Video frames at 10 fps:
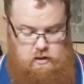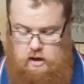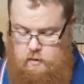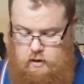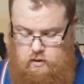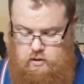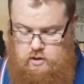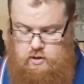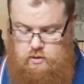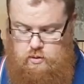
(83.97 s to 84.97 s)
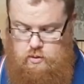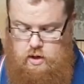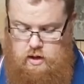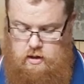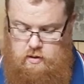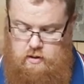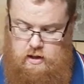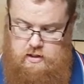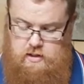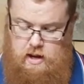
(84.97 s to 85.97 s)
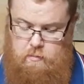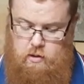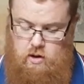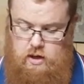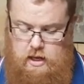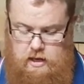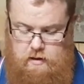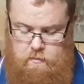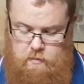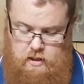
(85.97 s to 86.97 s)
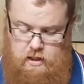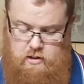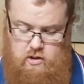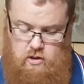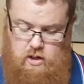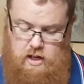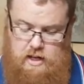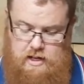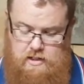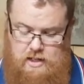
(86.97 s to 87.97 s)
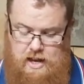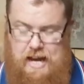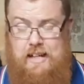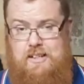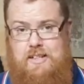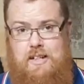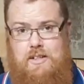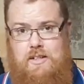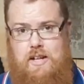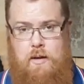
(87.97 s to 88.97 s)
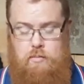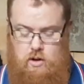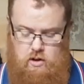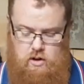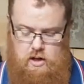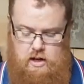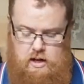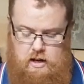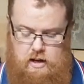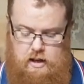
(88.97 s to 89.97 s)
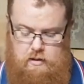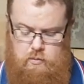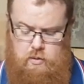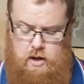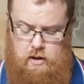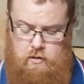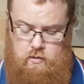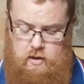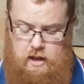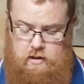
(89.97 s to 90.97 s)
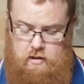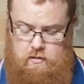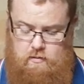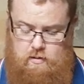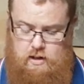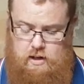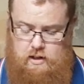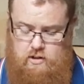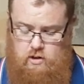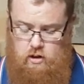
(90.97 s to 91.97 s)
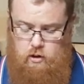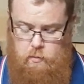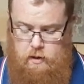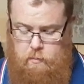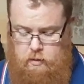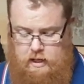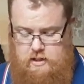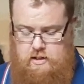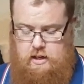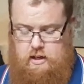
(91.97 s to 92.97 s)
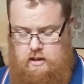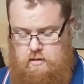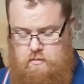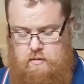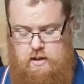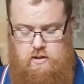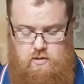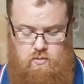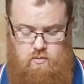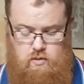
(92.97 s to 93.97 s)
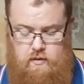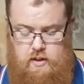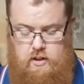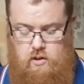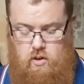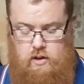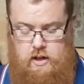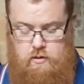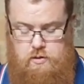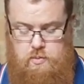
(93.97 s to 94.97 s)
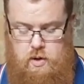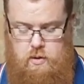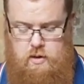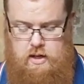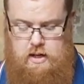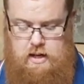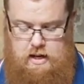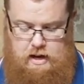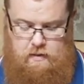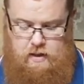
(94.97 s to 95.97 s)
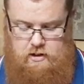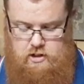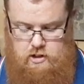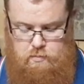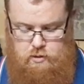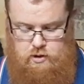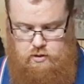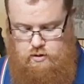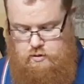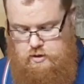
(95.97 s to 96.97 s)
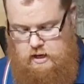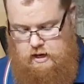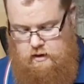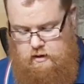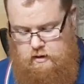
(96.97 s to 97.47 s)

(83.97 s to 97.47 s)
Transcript: Going on to the snap lock here, it's got an easy access snap lock in that it's got a little bit of plastic that's riveted on here as well, and that just protrudes out,